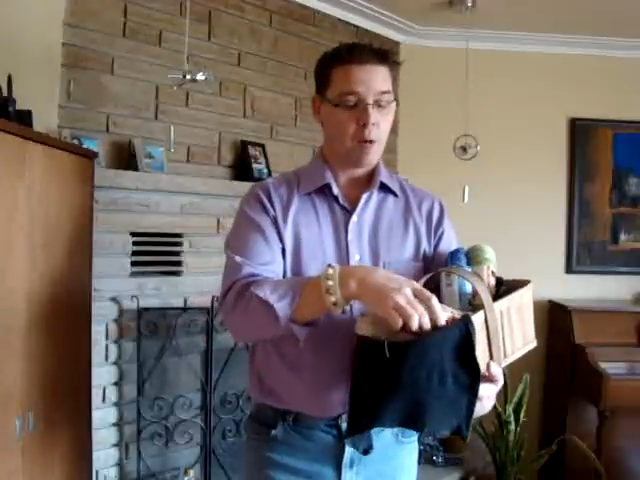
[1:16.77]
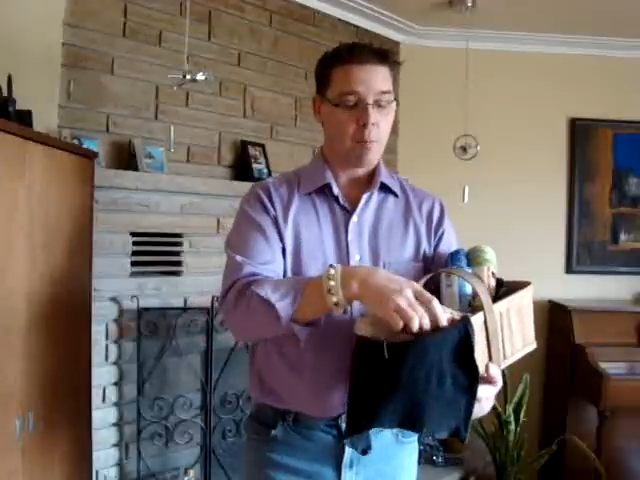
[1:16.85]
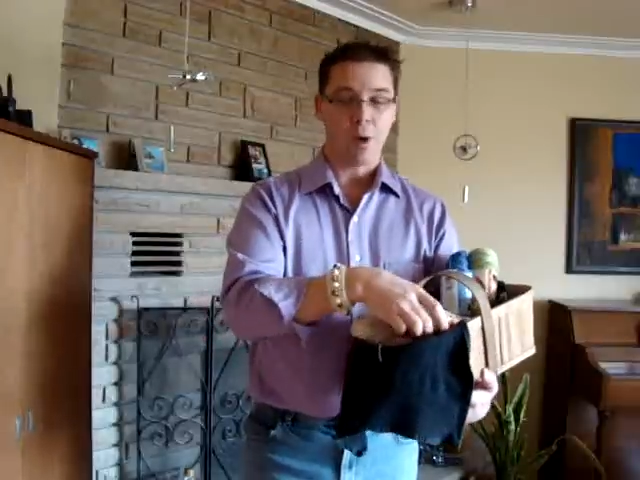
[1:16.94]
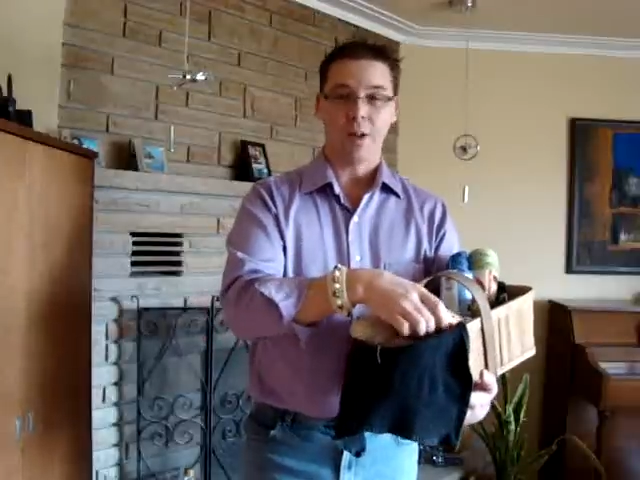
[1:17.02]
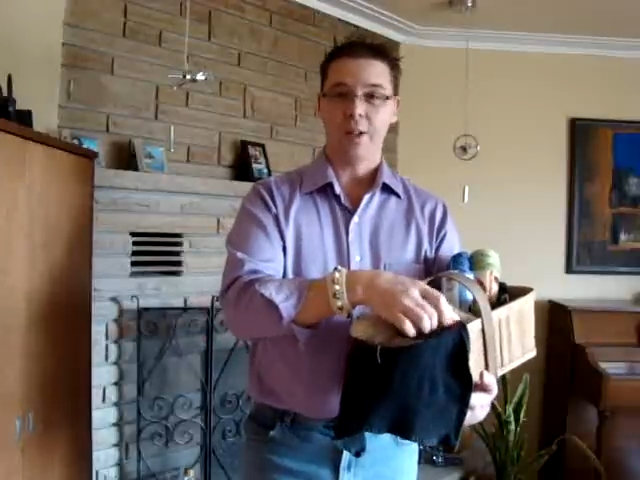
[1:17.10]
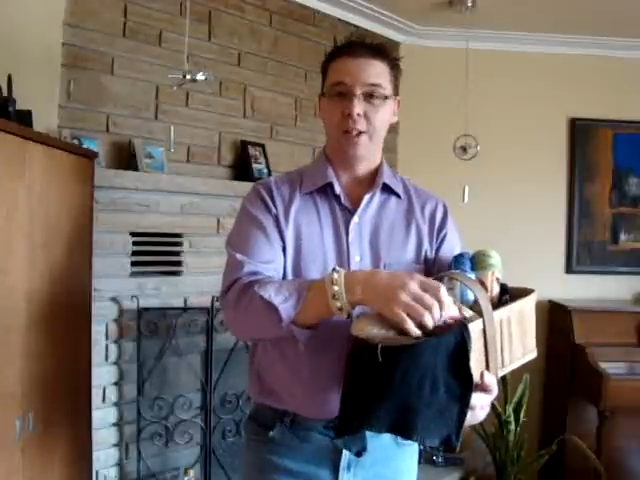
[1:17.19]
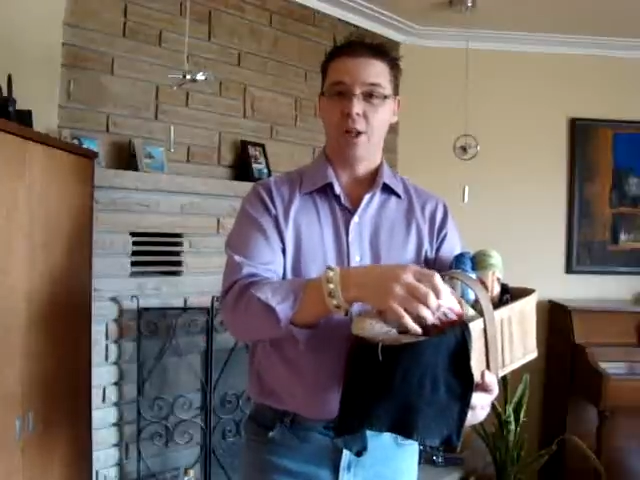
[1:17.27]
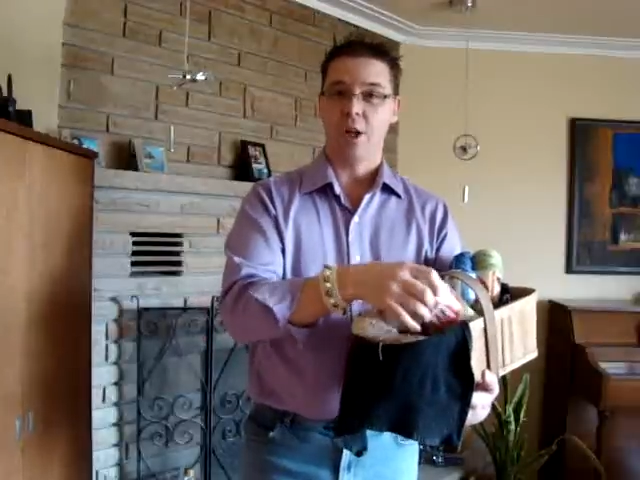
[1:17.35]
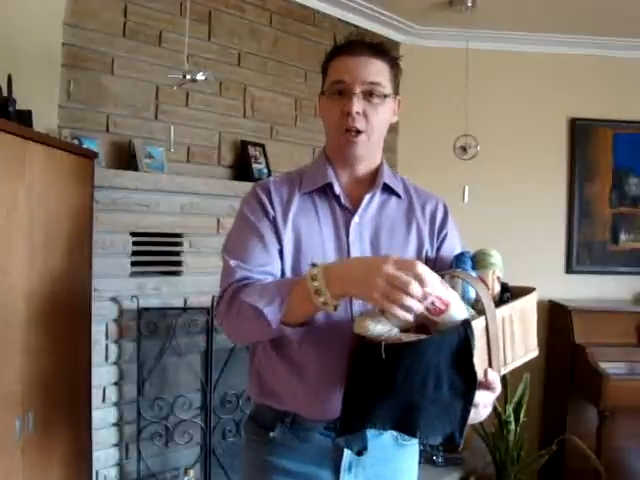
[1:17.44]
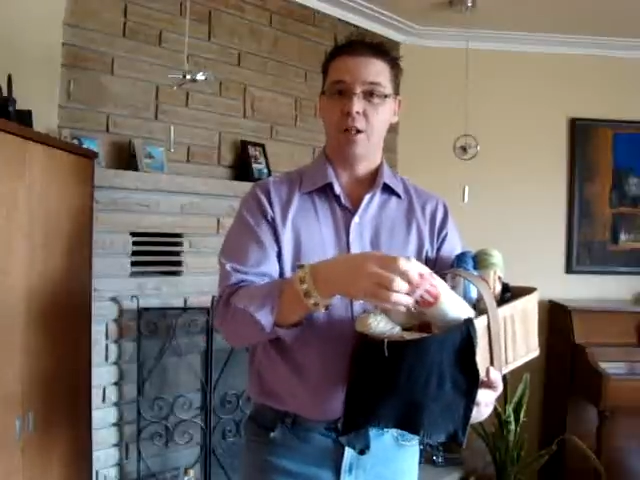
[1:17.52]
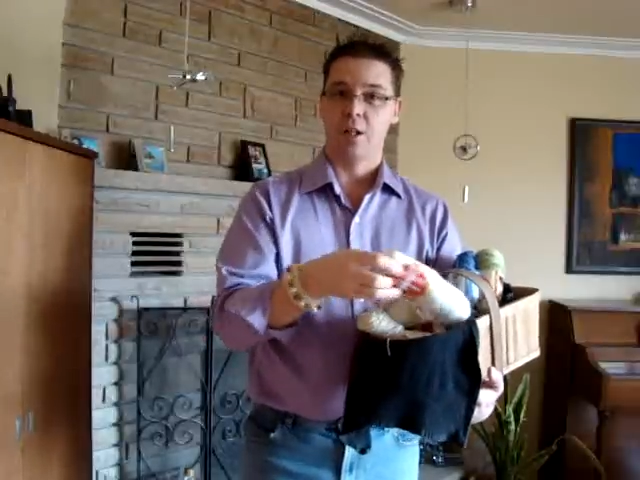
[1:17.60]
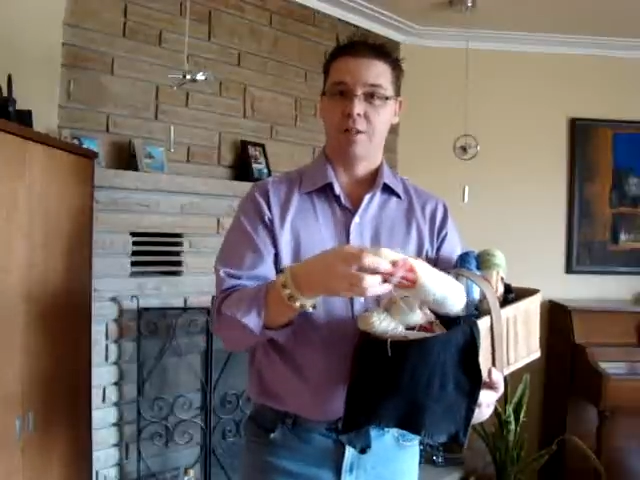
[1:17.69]
A ball of
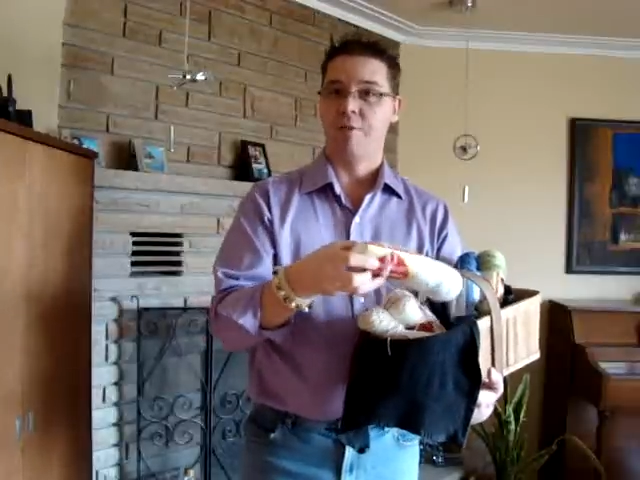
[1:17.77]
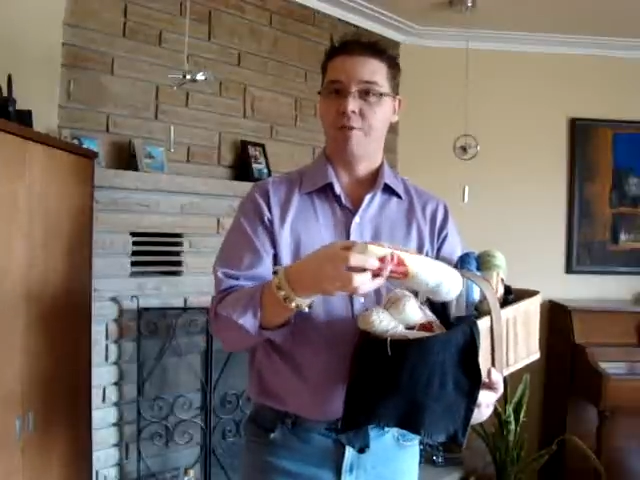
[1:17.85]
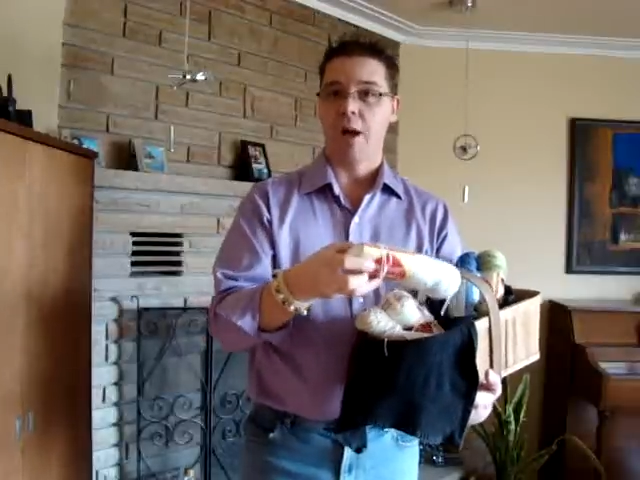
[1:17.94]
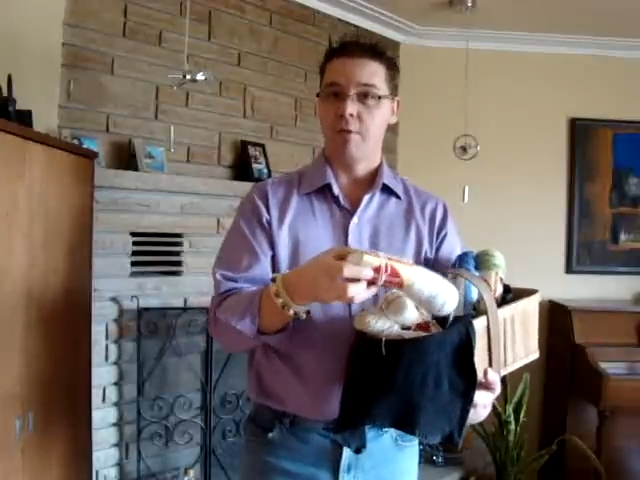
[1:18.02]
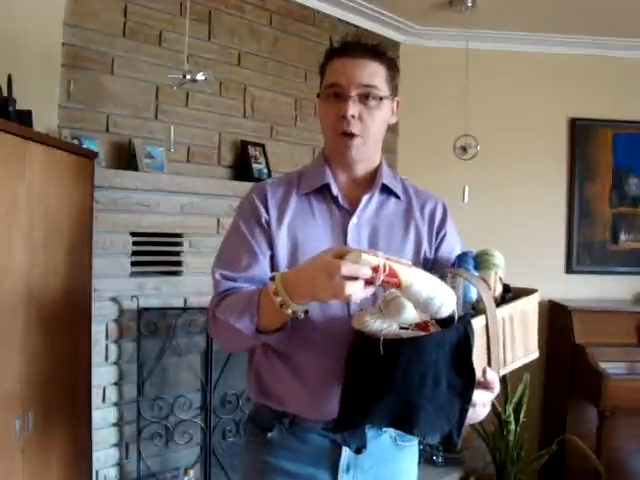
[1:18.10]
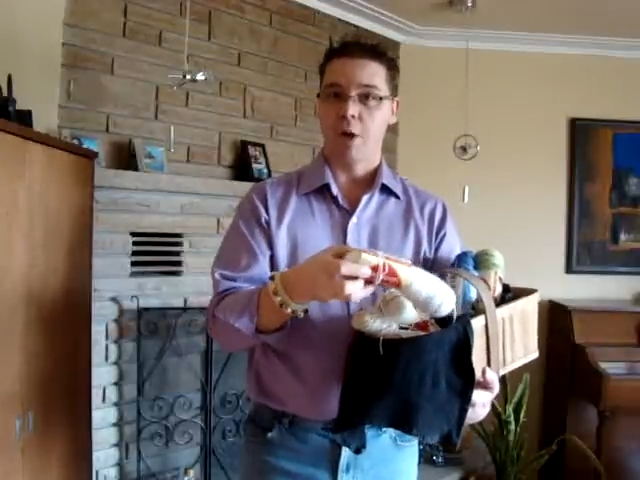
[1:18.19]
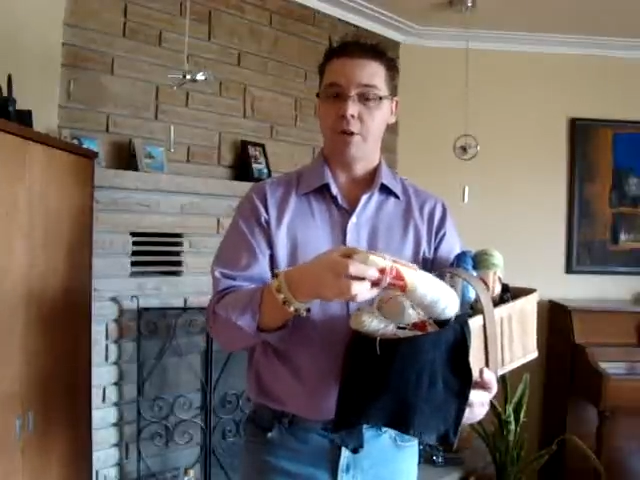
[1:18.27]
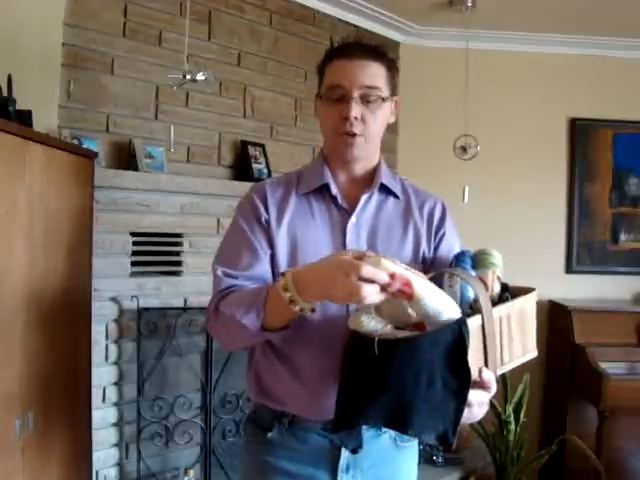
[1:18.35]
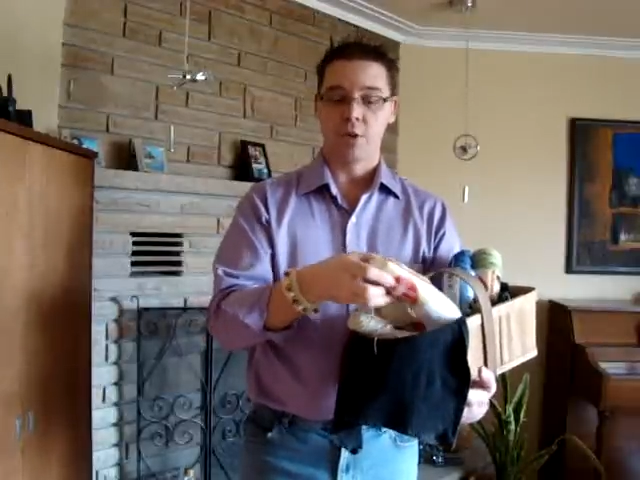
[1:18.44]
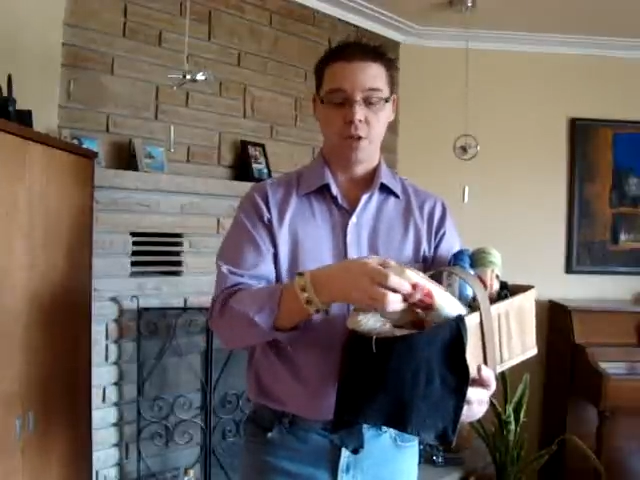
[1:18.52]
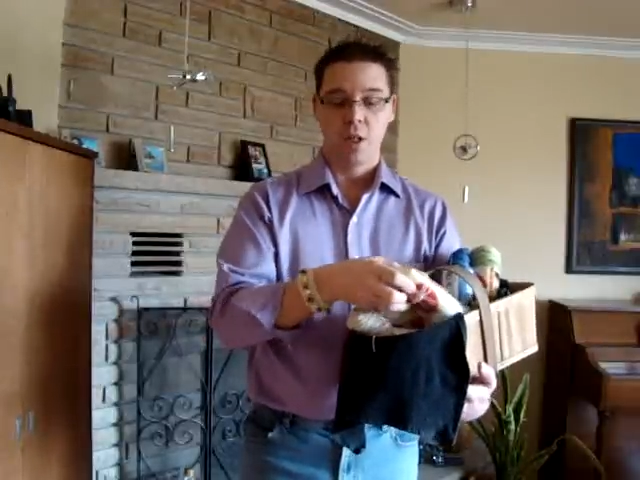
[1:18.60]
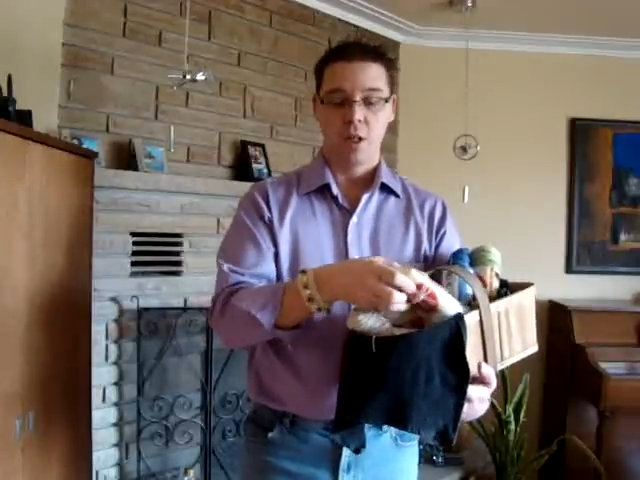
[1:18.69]
yarn is
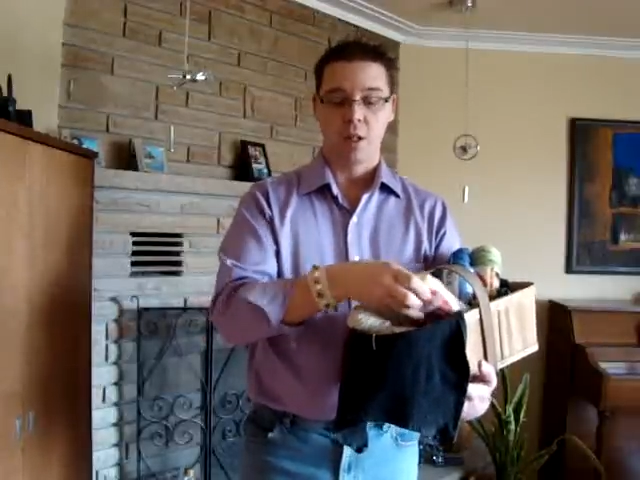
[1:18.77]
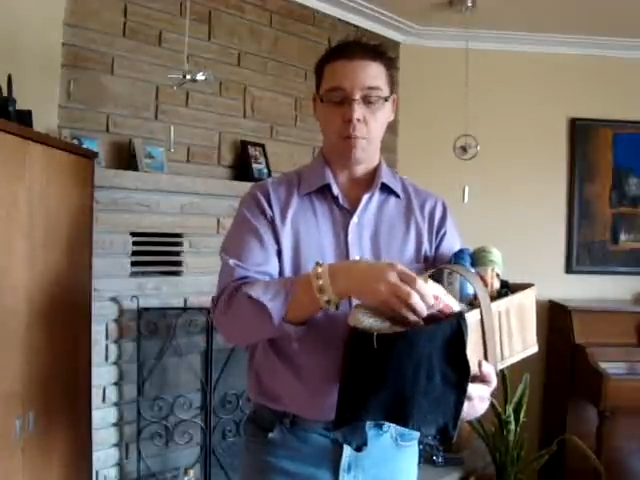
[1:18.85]
$5.